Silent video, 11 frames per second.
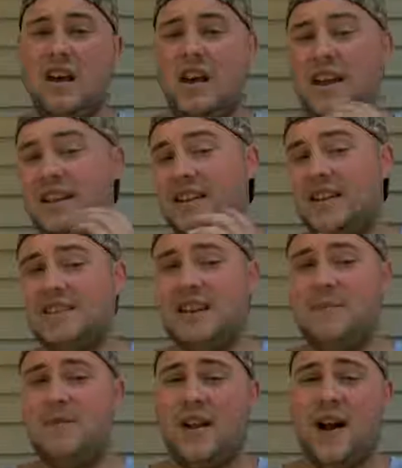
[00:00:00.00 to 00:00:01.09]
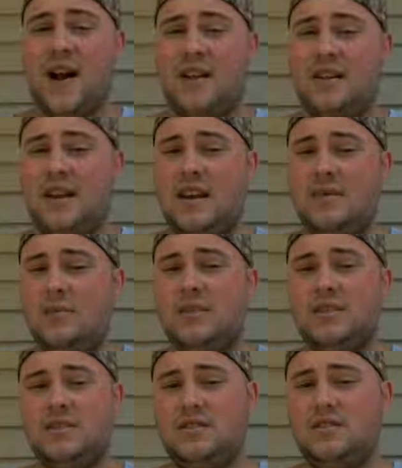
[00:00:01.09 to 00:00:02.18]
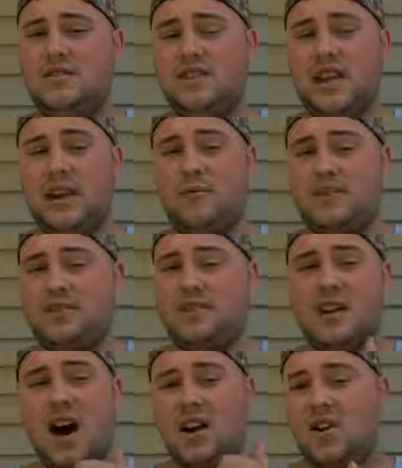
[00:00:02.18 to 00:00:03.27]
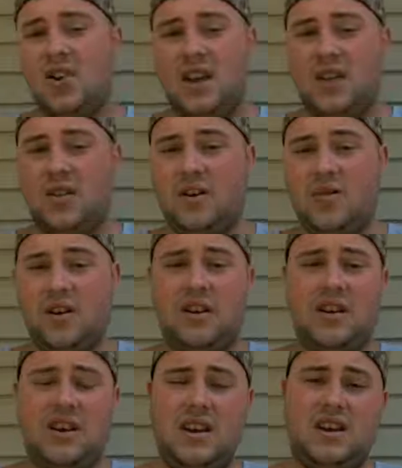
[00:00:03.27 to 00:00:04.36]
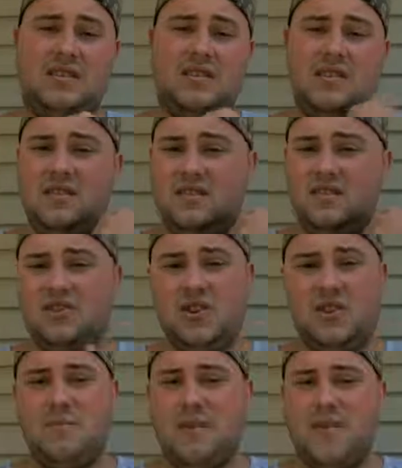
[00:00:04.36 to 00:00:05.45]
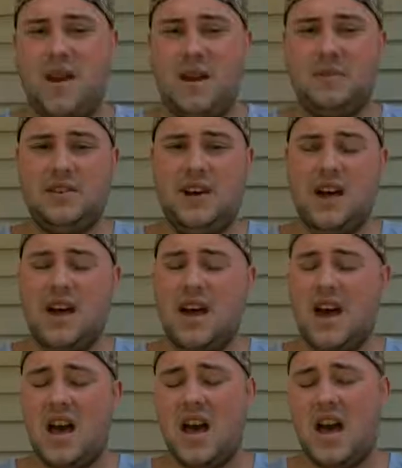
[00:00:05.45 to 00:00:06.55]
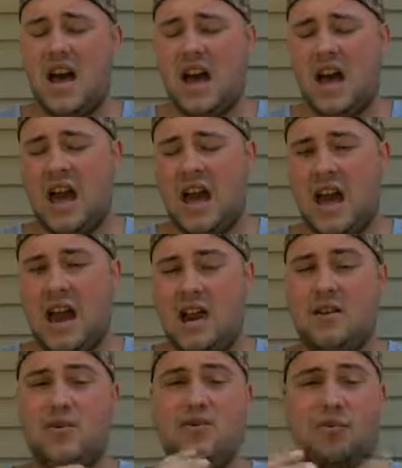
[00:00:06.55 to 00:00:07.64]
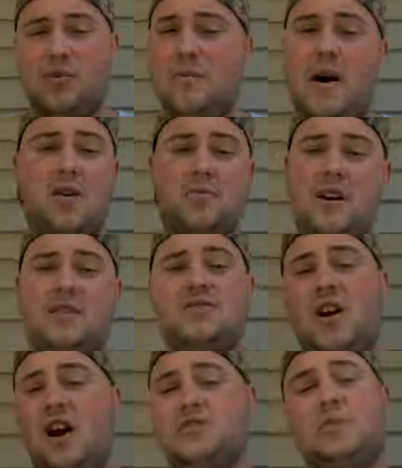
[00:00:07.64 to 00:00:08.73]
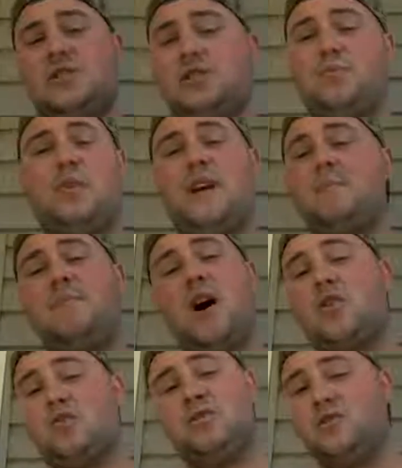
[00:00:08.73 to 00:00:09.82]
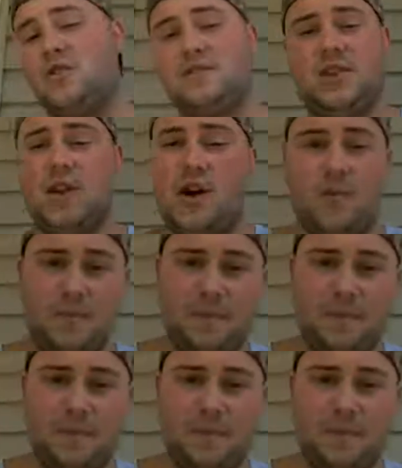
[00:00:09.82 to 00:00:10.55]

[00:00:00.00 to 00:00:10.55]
he did the same thing I did, said it was not a good e-liquid. It shouldn't be vaped, and threw the bottle right in the trash, which is where that bottle deserves to go.